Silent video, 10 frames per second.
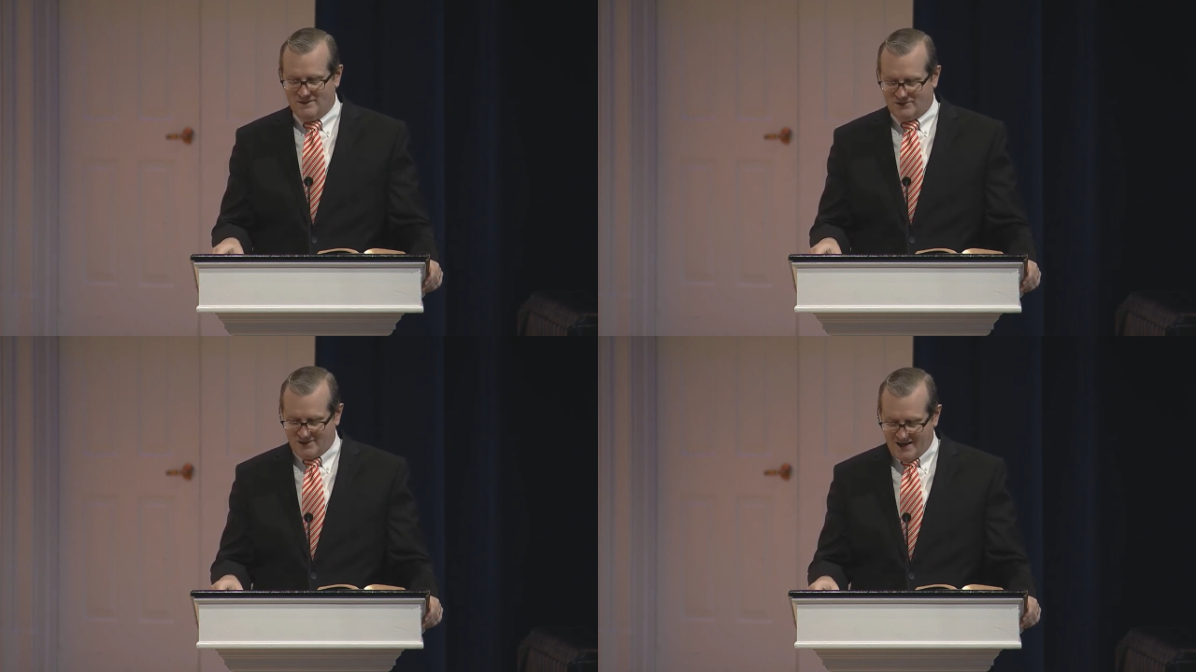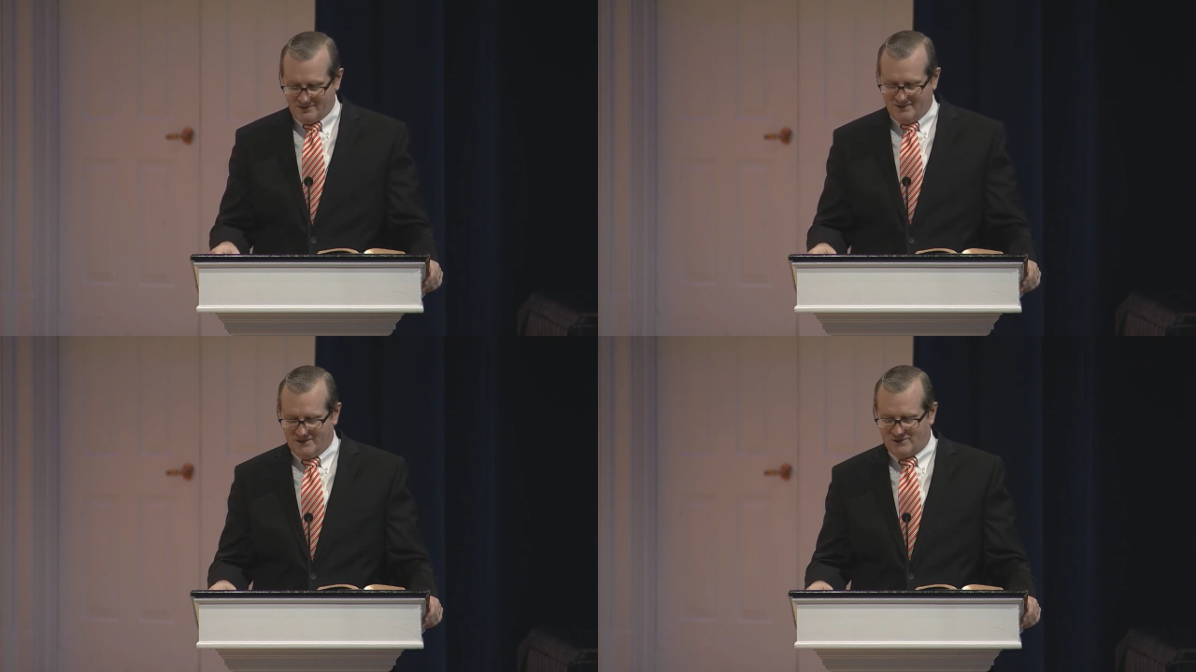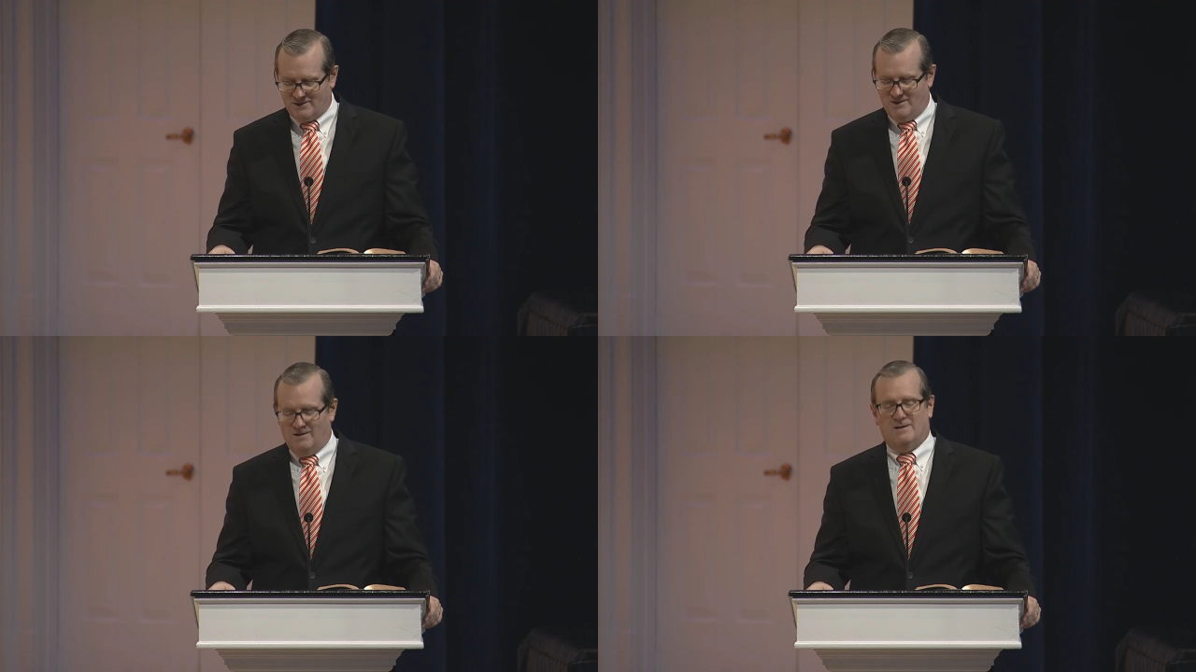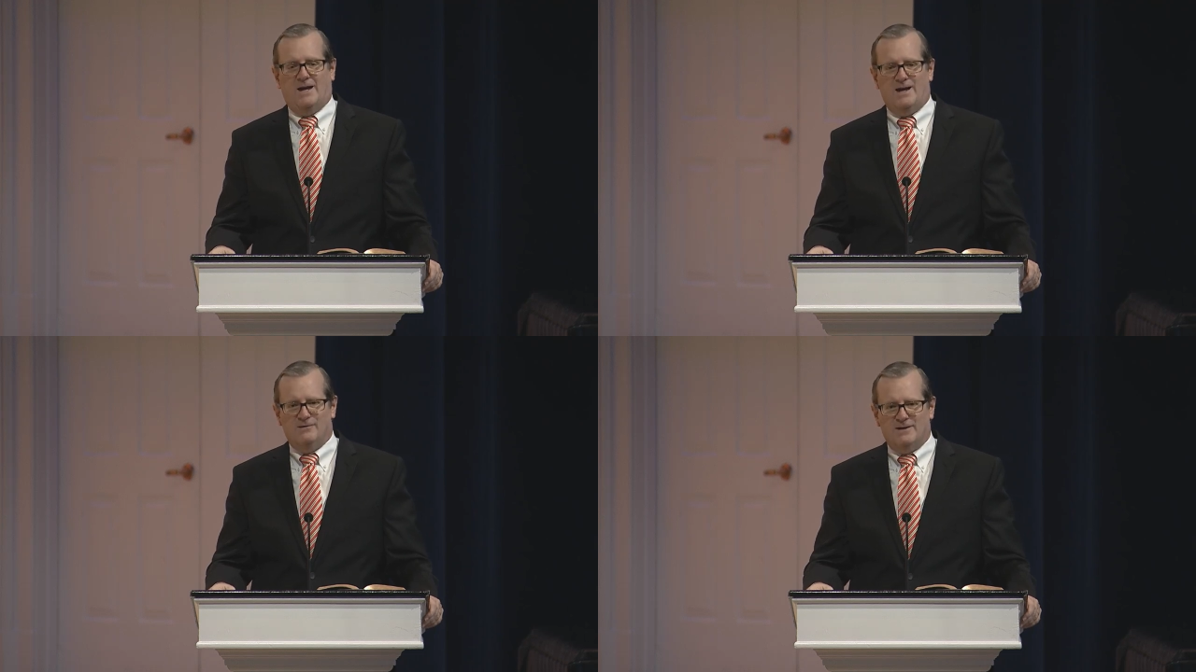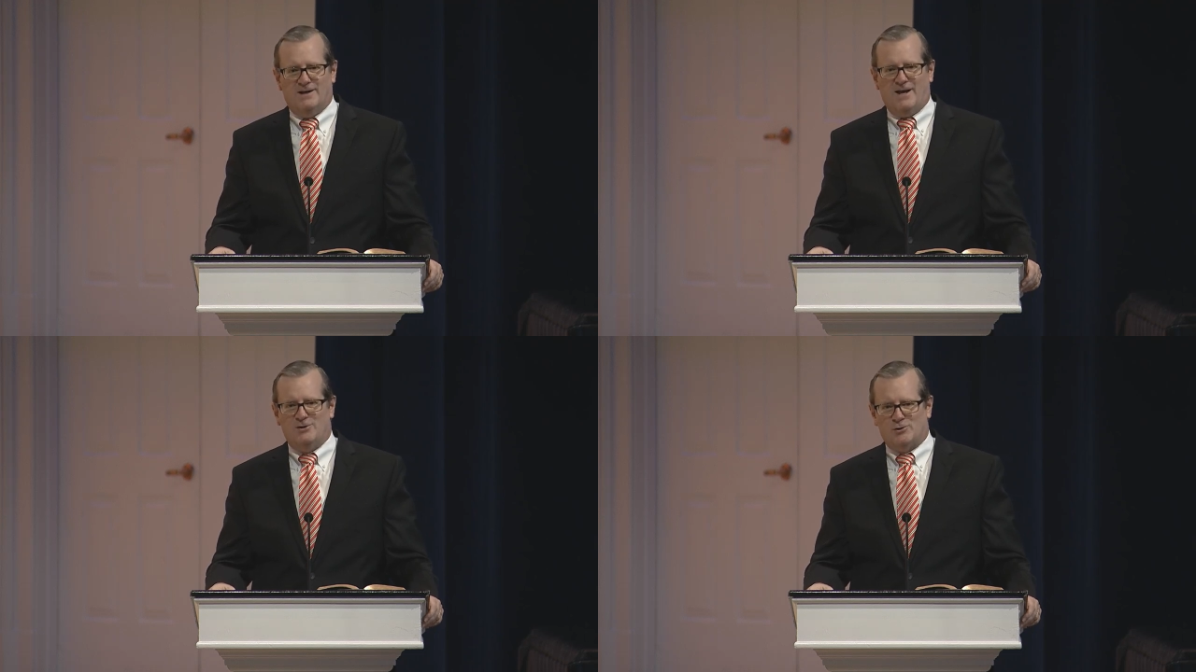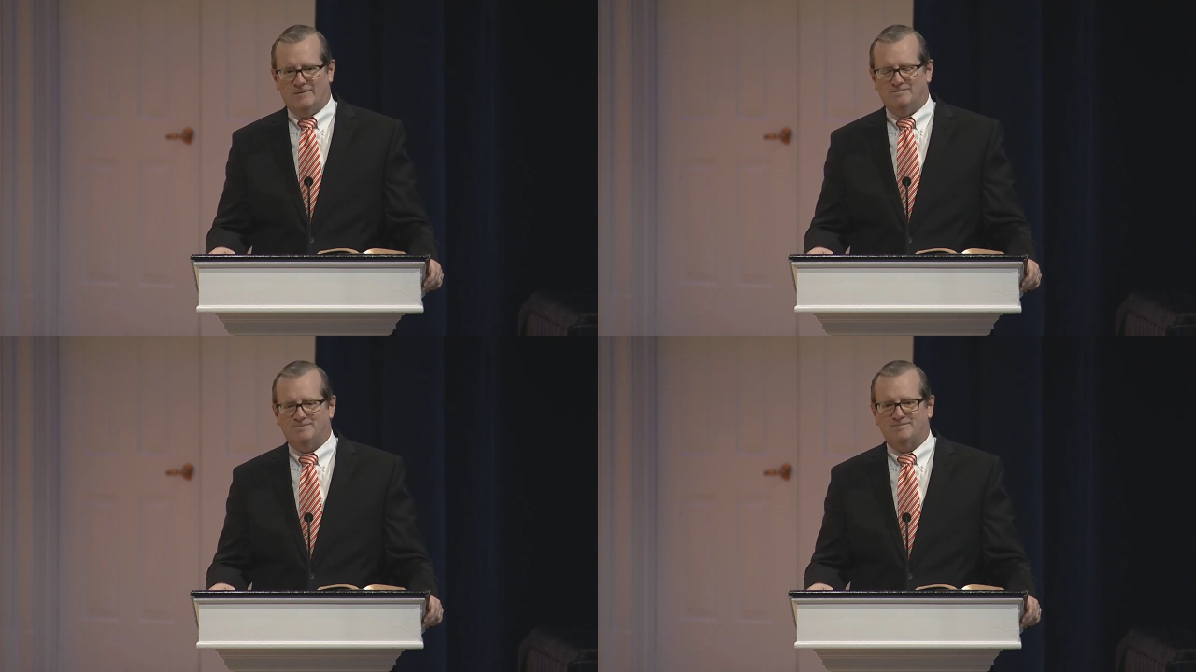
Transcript: sadness, and alienation.